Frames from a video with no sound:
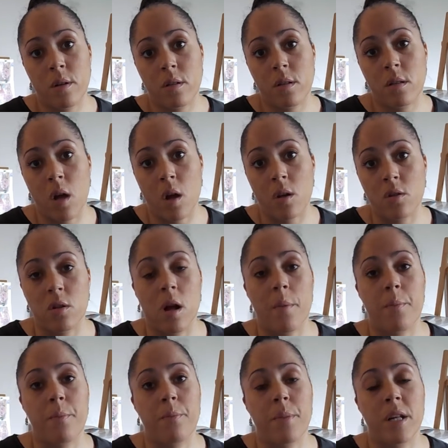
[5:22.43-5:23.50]
search like
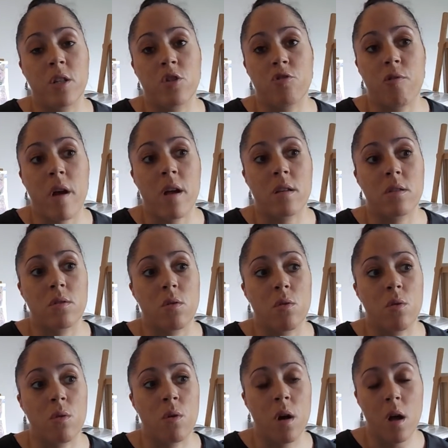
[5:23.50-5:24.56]
Pinterest
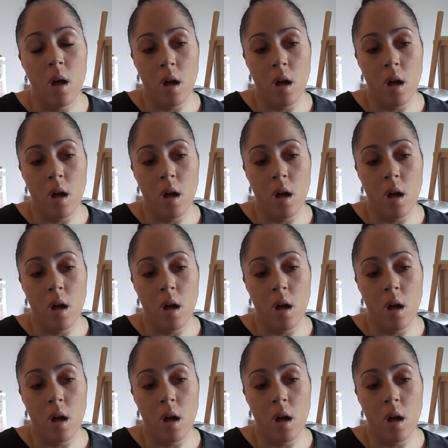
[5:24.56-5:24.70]
or